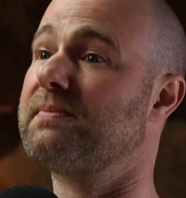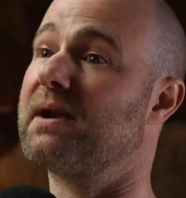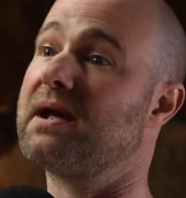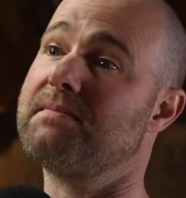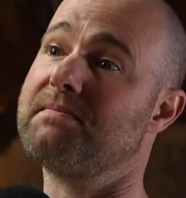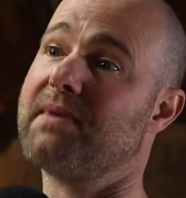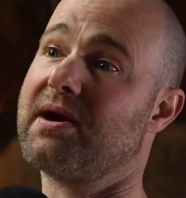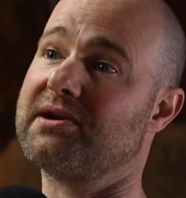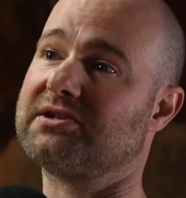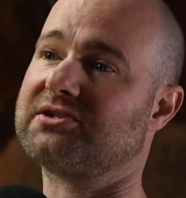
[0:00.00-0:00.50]

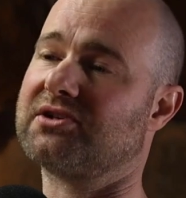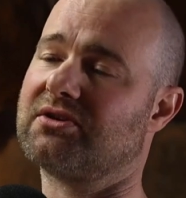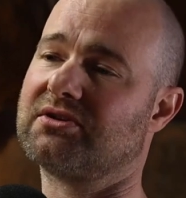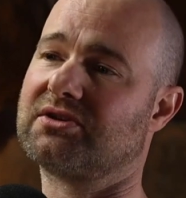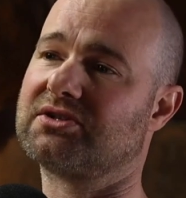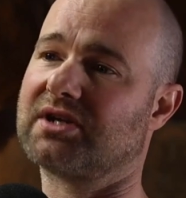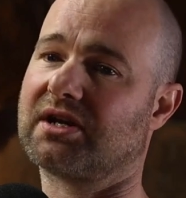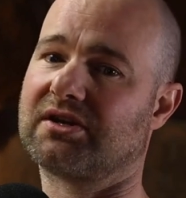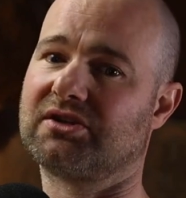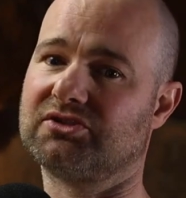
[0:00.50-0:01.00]
playing baritone
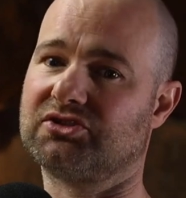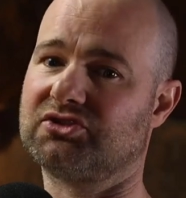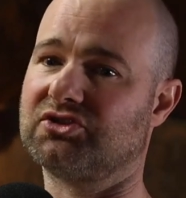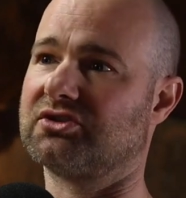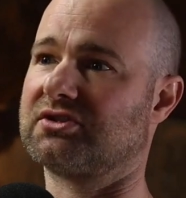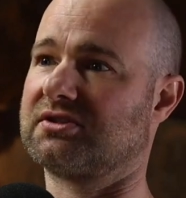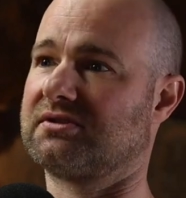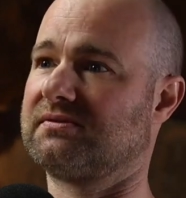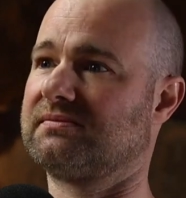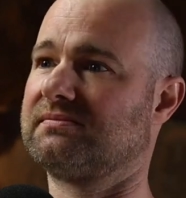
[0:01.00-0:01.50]
because I could
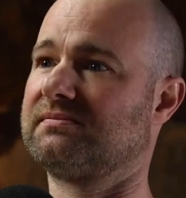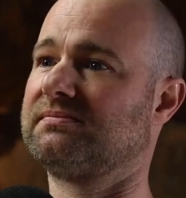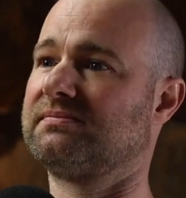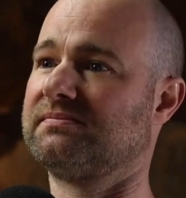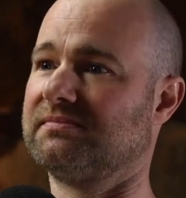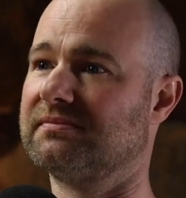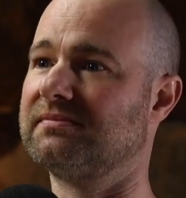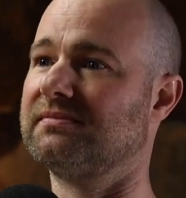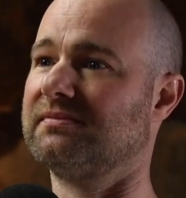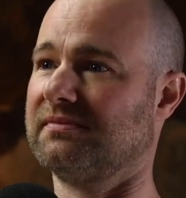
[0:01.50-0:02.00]
just
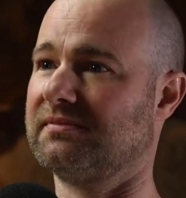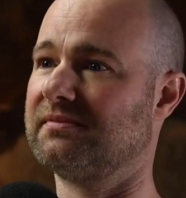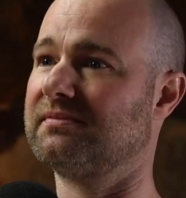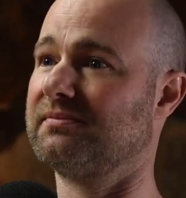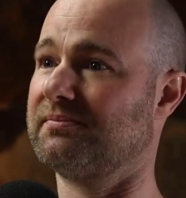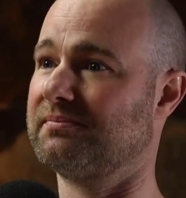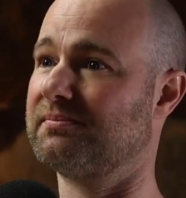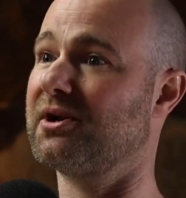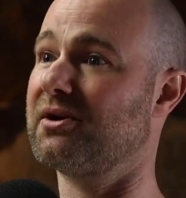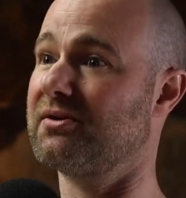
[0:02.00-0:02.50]

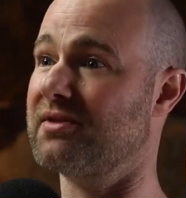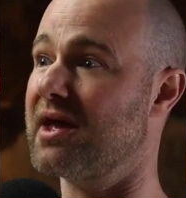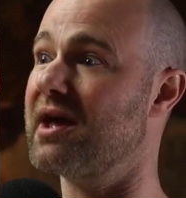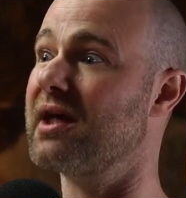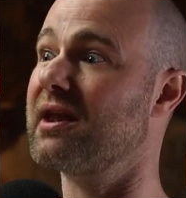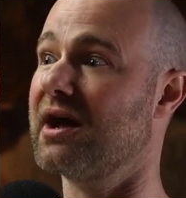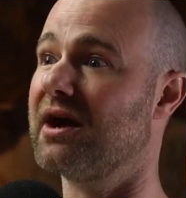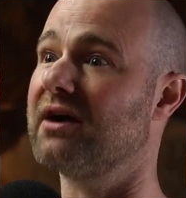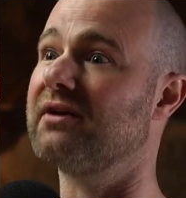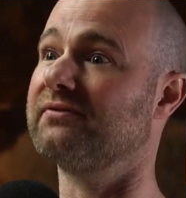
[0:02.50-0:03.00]
blow the
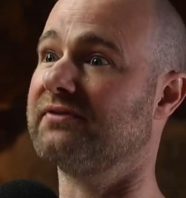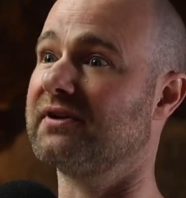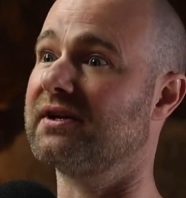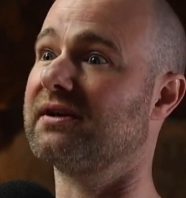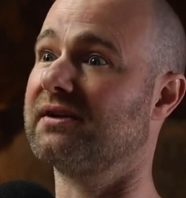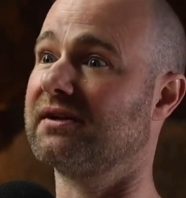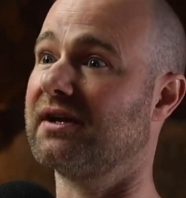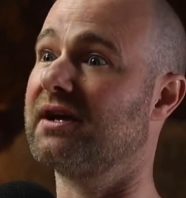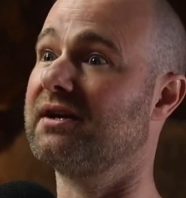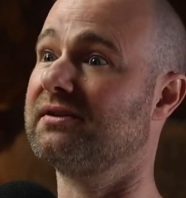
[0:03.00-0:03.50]
hell out of it.